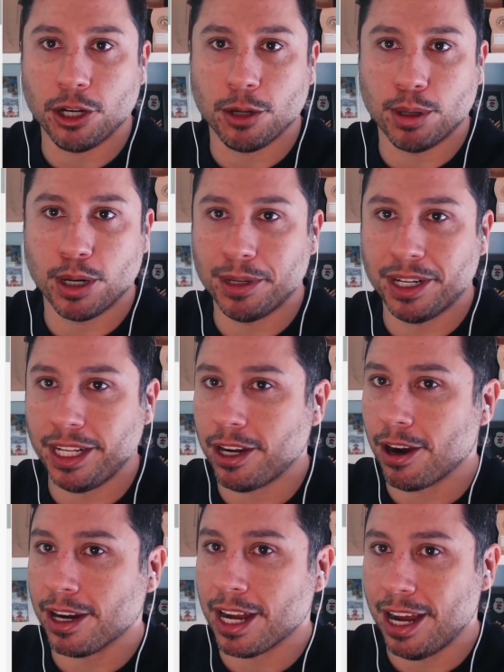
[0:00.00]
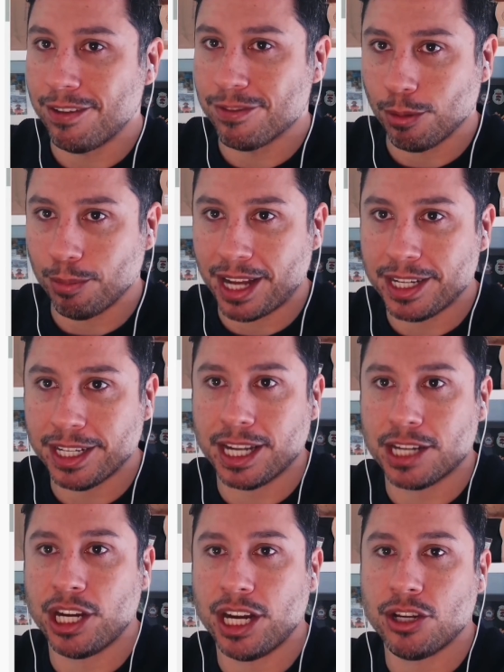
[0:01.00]
your permanently archived romantic
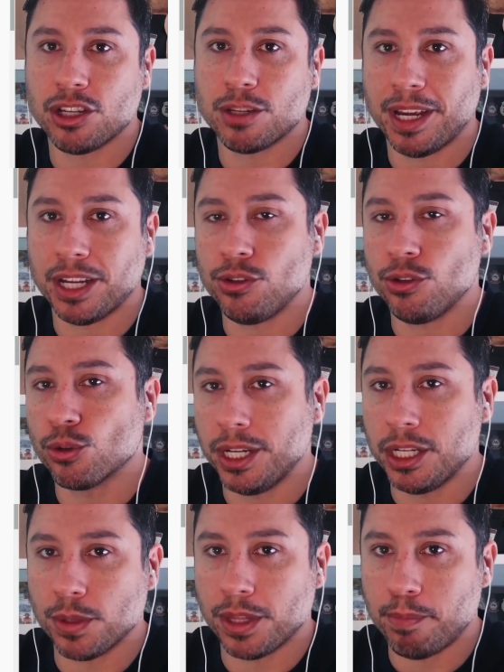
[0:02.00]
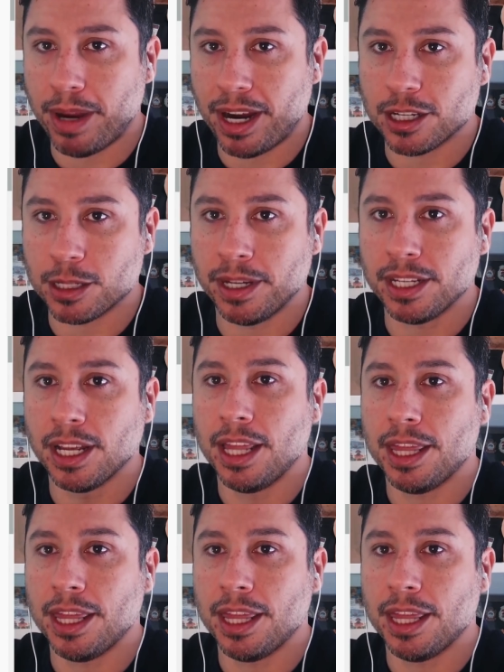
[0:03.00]
exchanges makes you cringe with embarrassment,